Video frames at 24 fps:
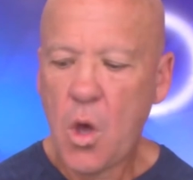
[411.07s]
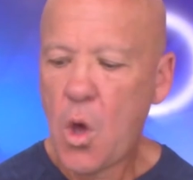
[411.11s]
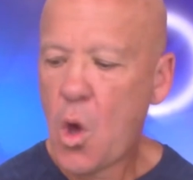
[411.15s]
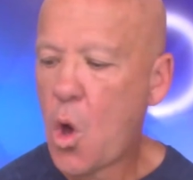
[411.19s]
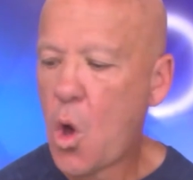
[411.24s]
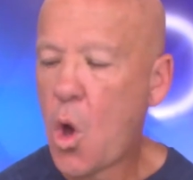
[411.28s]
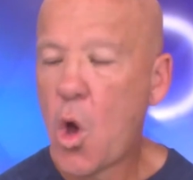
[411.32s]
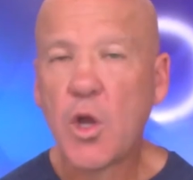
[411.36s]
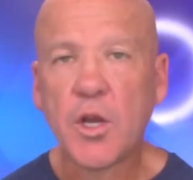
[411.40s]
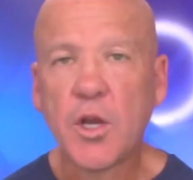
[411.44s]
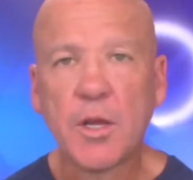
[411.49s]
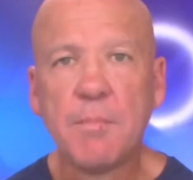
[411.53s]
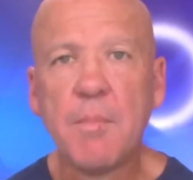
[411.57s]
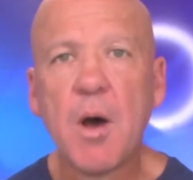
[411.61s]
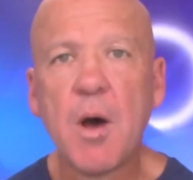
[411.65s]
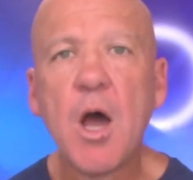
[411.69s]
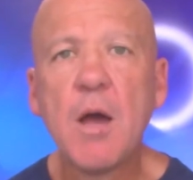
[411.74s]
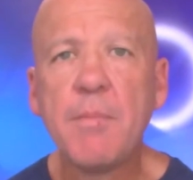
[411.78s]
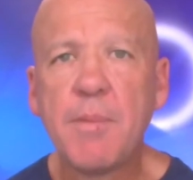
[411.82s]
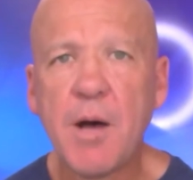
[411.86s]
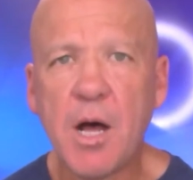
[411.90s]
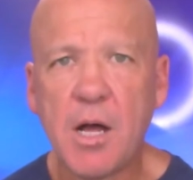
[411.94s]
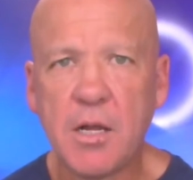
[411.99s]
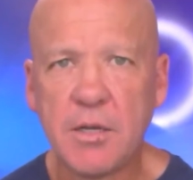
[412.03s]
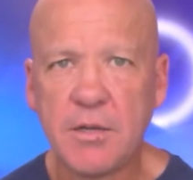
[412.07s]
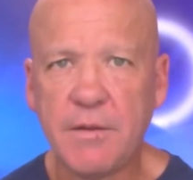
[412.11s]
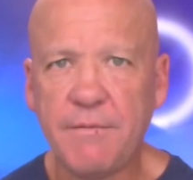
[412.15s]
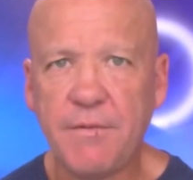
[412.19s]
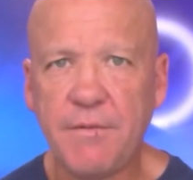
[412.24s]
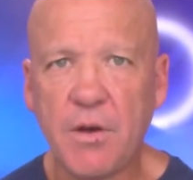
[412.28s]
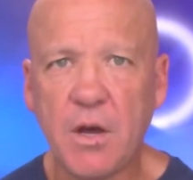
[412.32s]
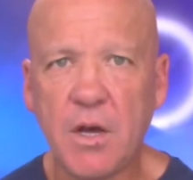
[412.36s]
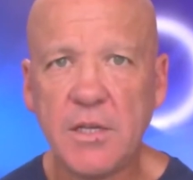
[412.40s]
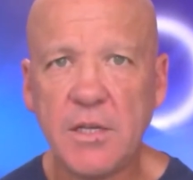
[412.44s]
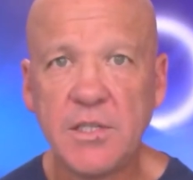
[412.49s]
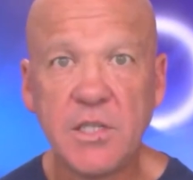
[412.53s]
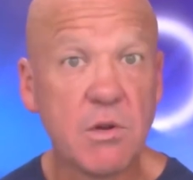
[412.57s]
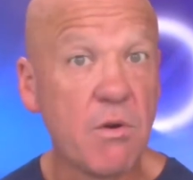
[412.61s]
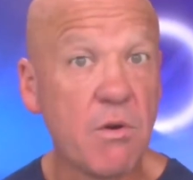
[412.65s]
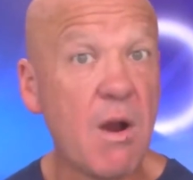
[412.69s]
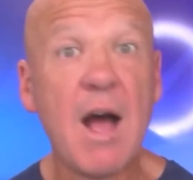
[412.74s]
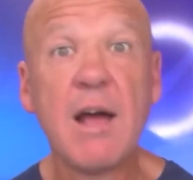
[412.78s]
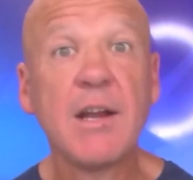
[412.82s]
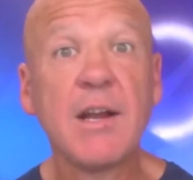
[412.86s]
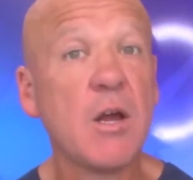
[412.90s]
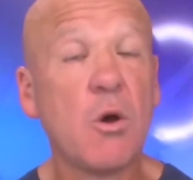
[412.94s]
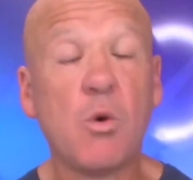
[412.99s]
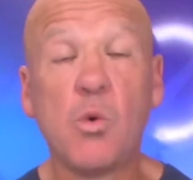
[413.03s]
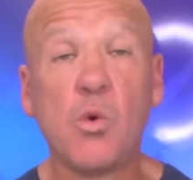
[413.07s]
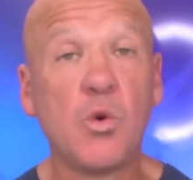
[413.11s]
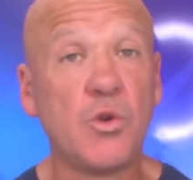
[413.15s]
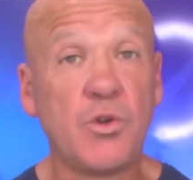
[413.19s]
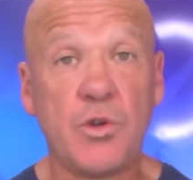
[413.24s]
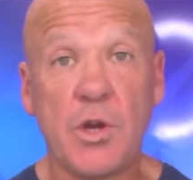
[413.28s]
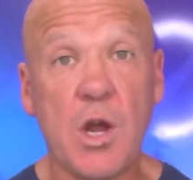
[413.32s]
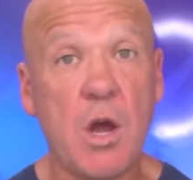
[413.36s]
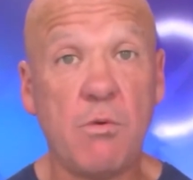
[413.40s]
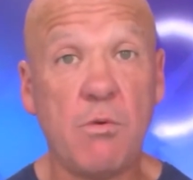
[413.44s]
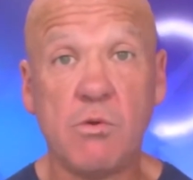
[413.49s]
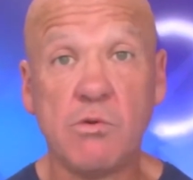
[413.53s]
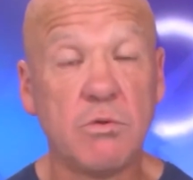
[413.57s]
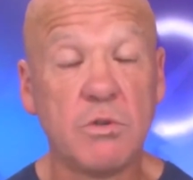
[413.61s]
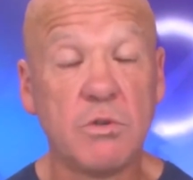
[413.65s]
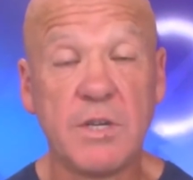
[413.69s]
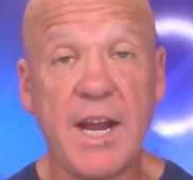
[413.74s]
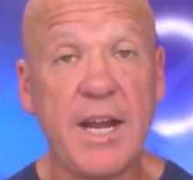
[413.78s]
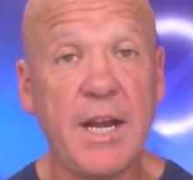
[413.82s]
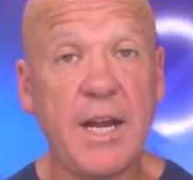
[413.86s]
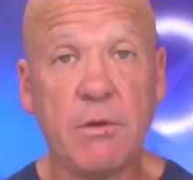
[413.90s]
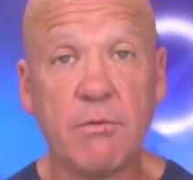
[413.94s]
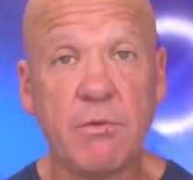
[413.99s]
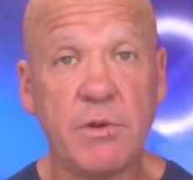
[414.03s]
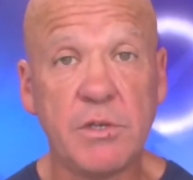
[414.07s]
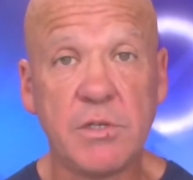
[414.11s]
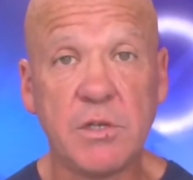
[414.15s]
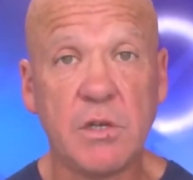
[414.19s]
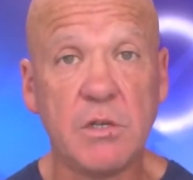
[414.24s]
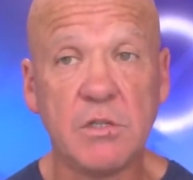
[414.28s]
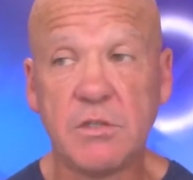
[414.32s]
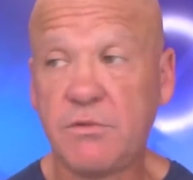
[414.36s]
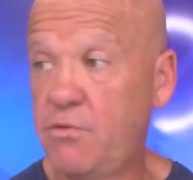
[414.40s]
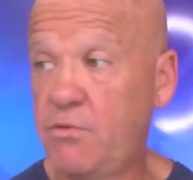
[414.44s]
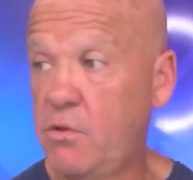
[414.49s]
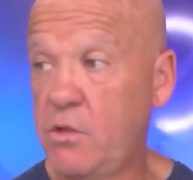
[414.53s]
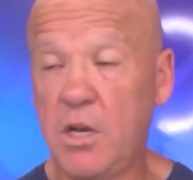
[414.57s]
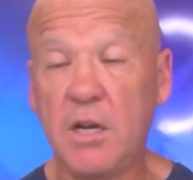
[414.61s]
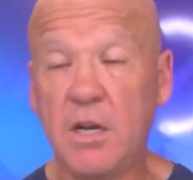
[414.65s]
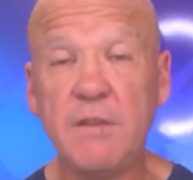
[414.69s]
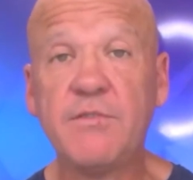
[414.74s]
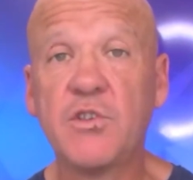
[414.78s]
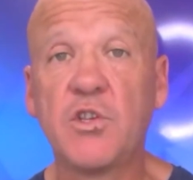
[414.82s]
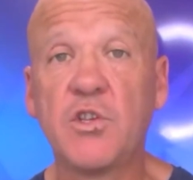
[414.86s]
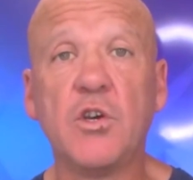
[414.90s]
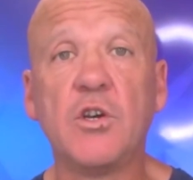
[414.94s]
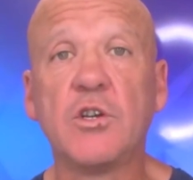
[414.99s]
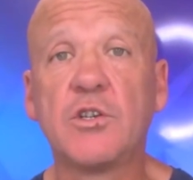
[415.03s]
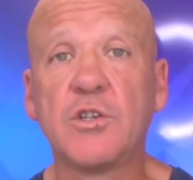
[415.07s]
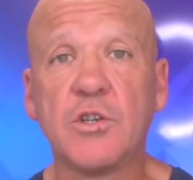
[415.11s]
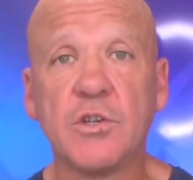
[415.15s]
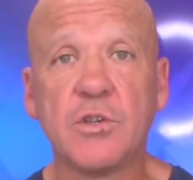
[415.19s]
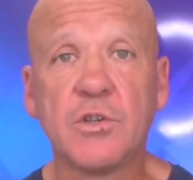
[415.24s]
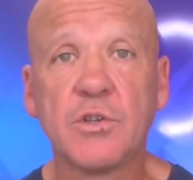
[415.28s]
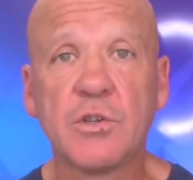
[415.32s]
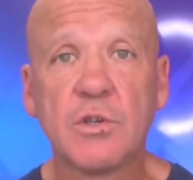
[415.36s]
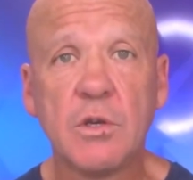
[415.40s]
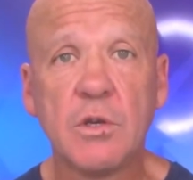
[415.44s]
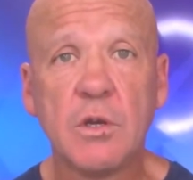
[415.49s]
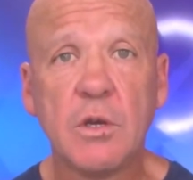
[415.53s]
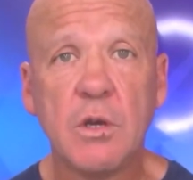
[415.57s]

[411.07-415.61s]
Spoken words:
on a mobile device, there are no organic results for a lot of searches?